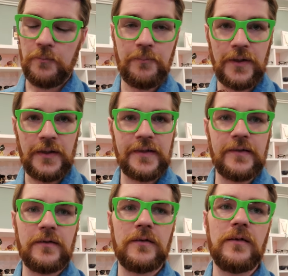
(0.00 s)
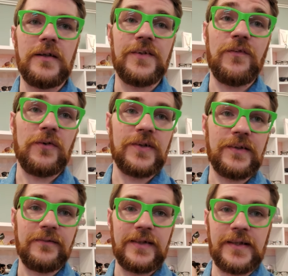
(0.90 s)
But as far as
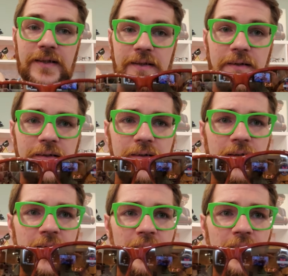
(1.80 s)
the lenses,